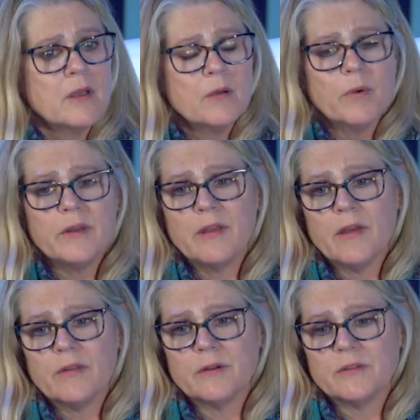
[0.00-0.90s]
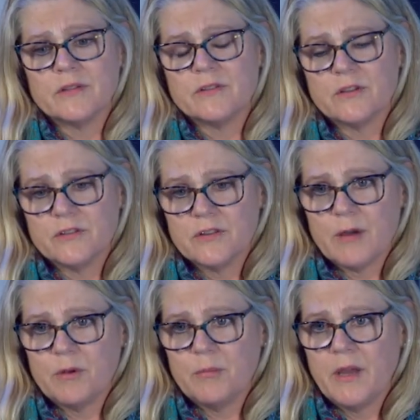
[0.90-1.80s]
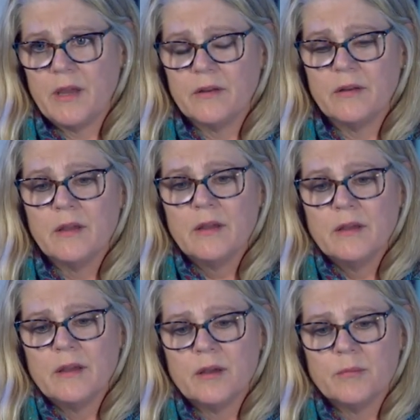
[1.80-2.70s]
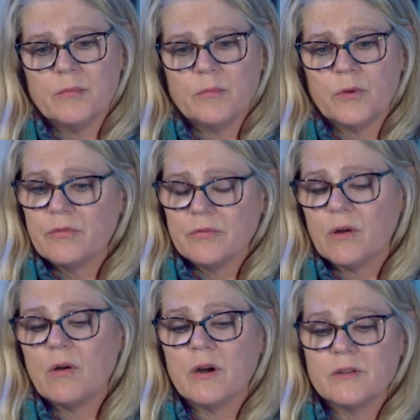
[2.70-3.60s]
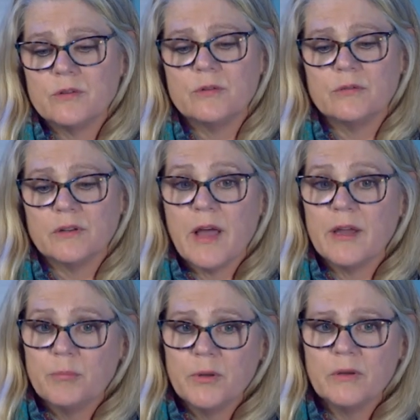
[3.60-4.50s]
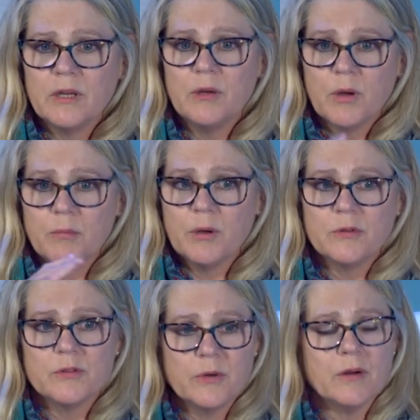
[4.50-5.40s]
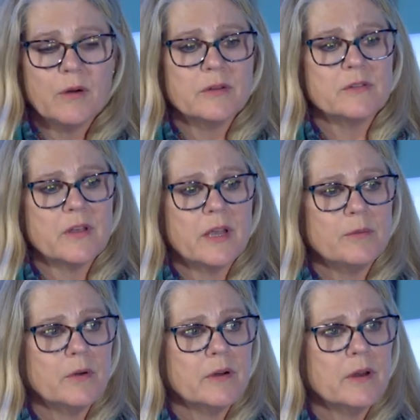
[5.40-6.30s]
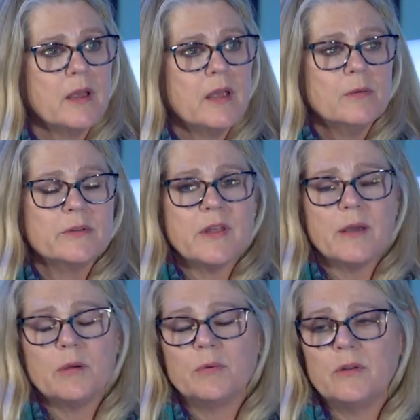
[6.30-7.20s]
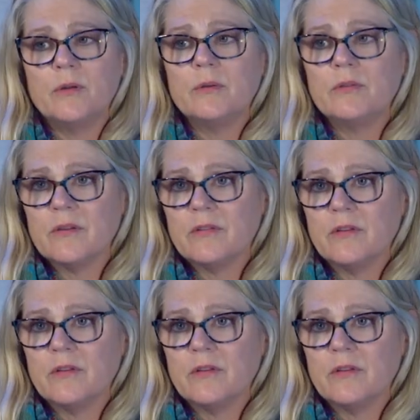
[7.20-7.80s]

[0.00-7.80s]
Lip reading: One of the other decisions that we made with regard to reliability when we were doing our design work was that we would use this